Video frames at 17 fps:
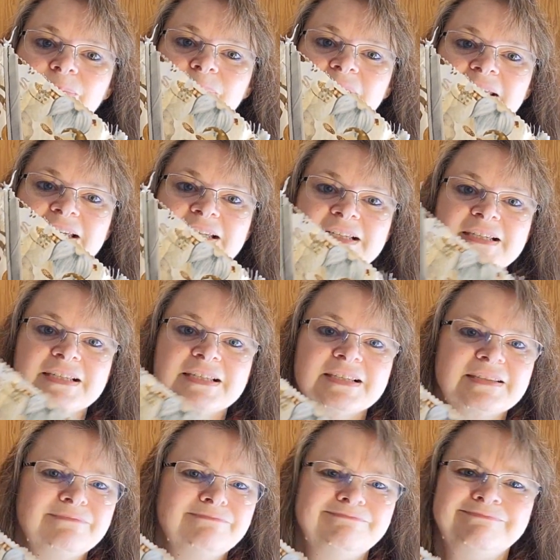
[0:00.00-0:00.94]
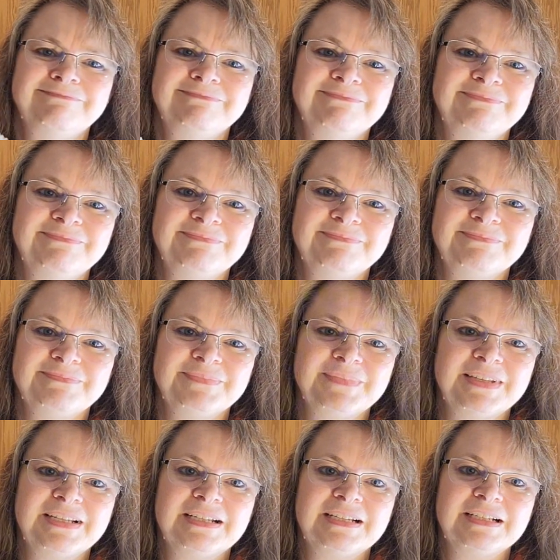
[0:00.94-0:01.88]
piece
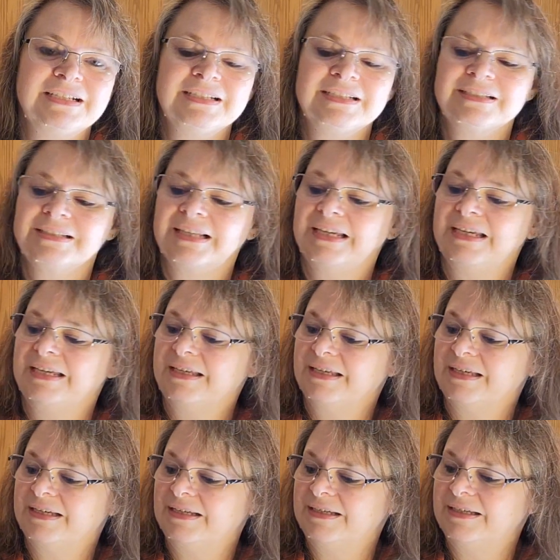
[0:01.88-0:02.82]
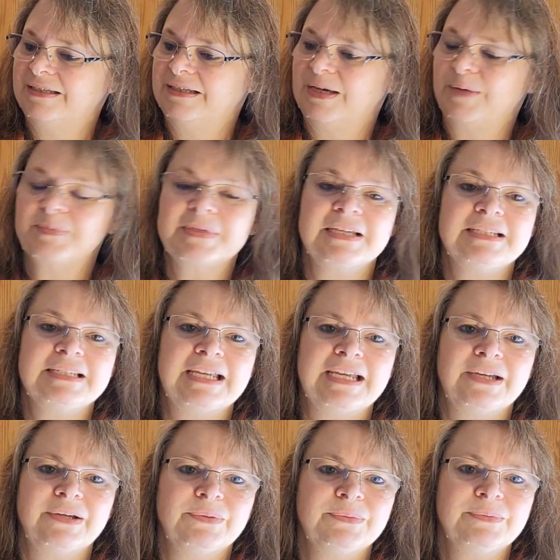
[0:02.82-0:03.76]
like upside
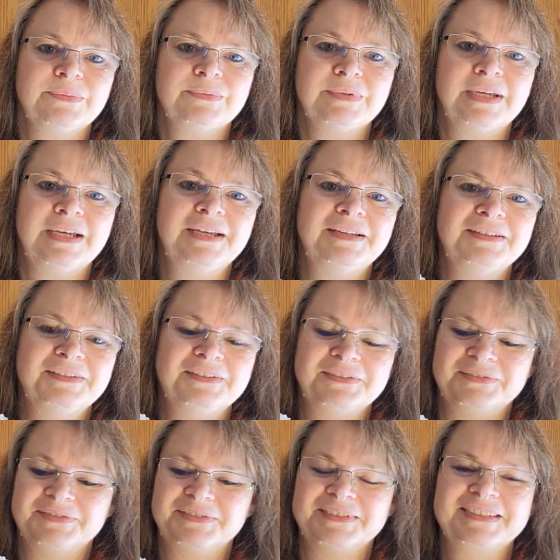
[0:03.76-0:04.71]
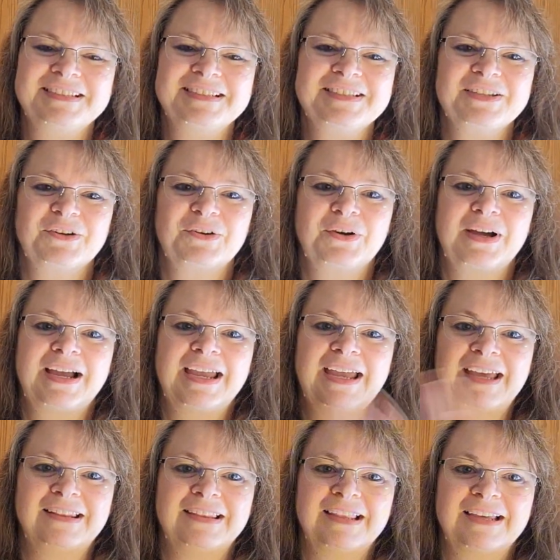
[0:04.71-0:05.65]
down. So I
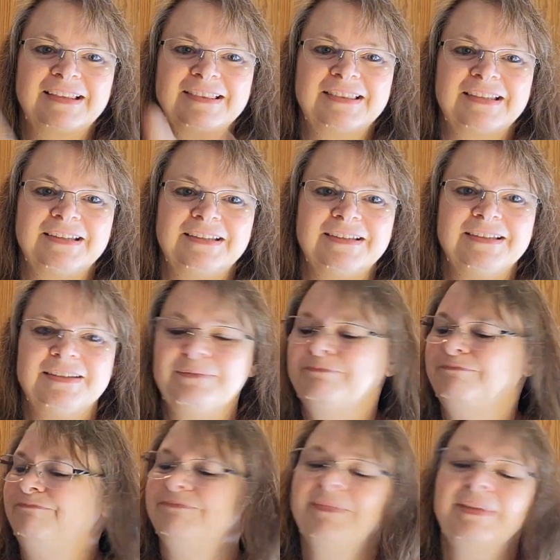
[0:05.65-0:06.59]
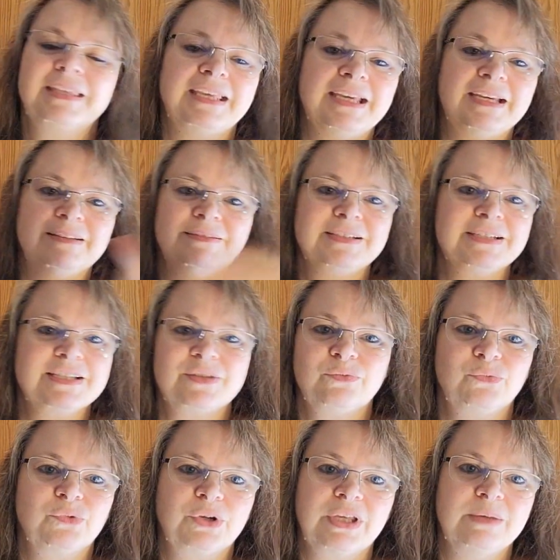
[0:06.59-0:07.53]
had like
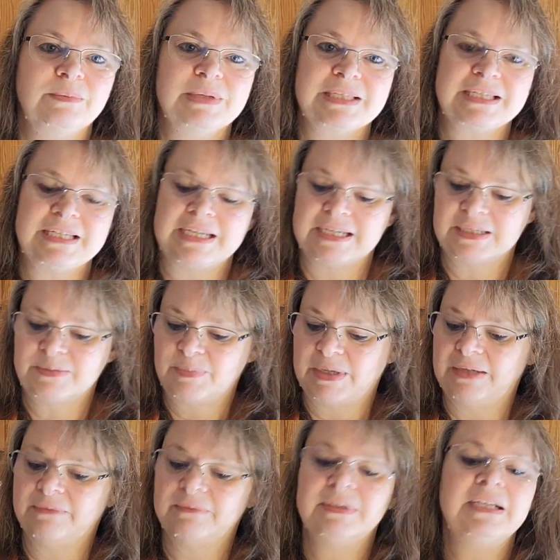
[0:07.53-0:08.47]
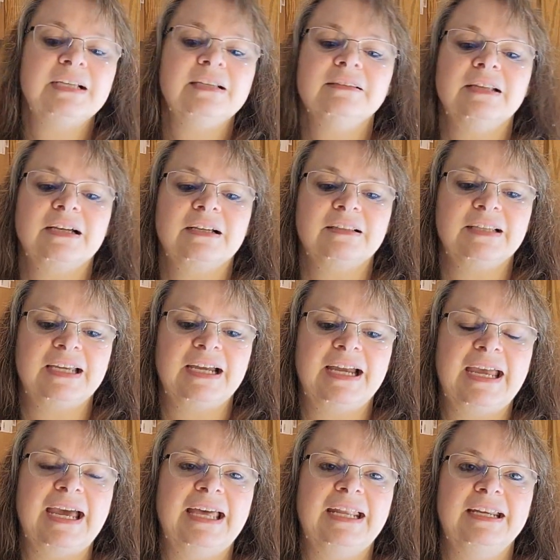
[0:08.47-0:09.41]
just rookie mistakes, but luckily
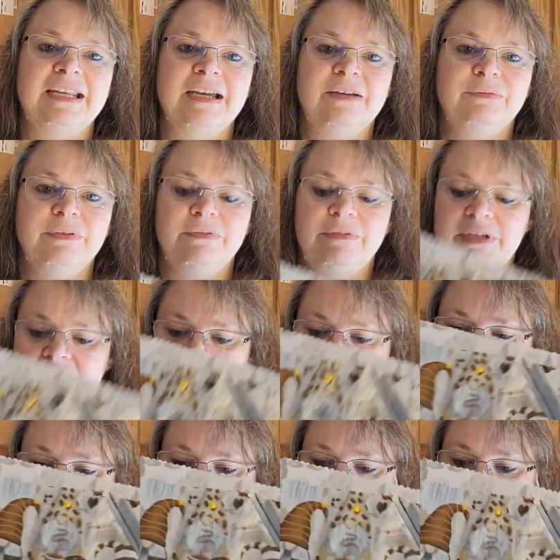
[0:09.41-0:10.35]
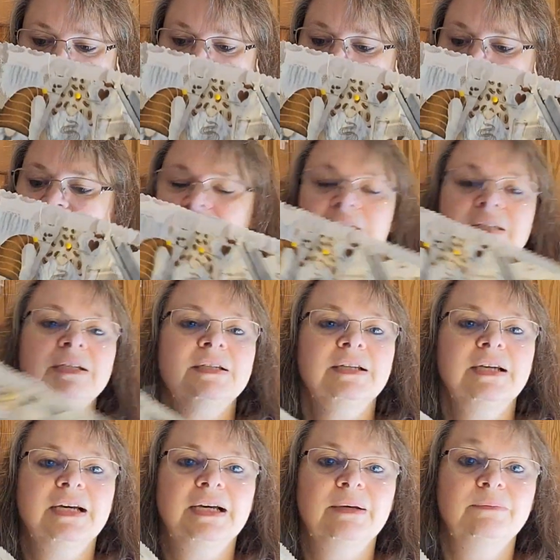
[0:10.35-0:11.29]
I had enough of it to
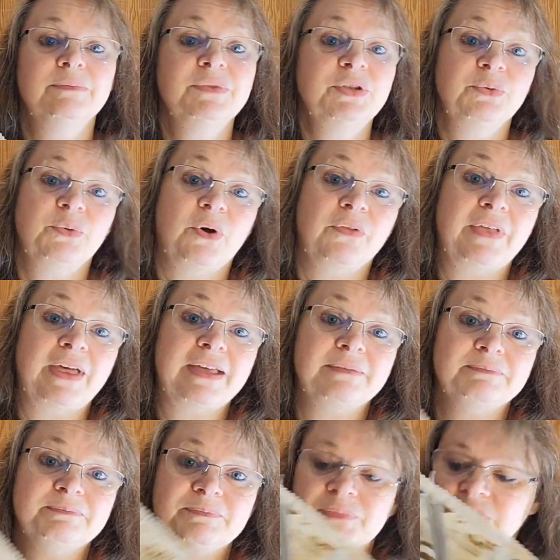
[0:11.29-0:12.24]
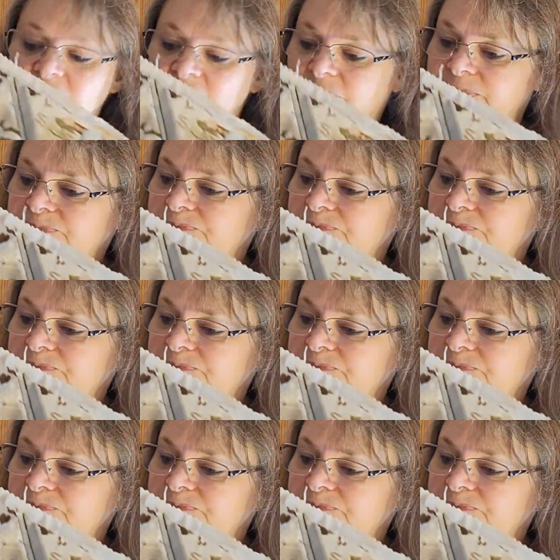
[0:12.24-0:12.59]
do all that. So,